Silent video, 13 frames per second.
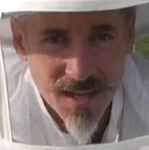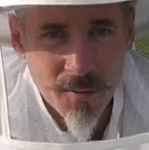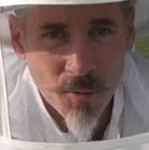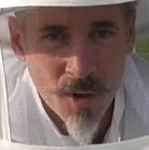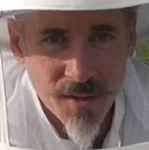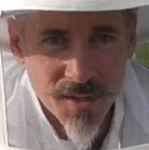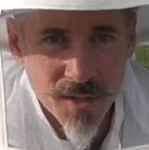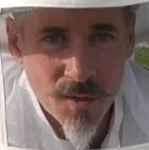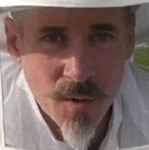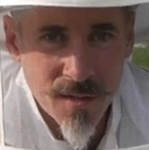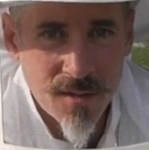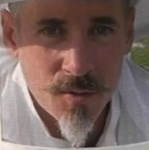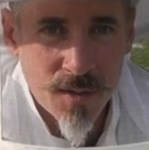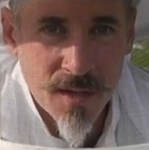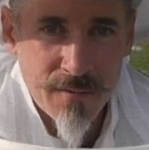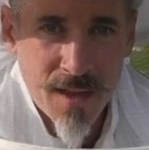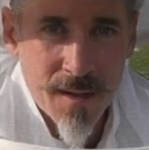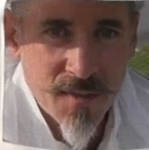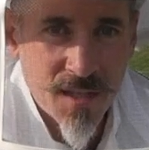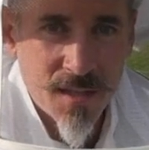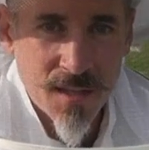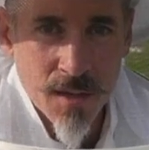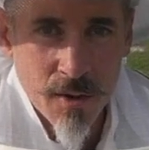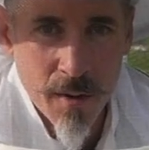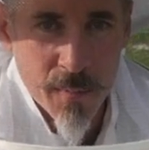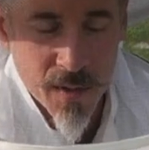and we're also going to give them
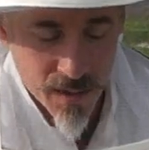syrup.